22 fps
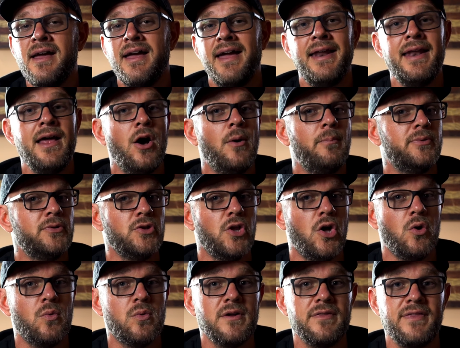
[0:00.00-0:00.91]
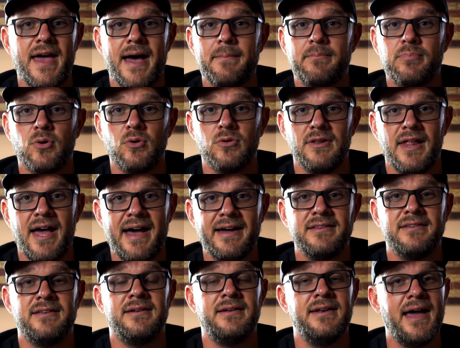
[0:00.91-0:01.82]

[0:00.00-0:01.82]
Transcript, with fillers: and help lower that prolactin.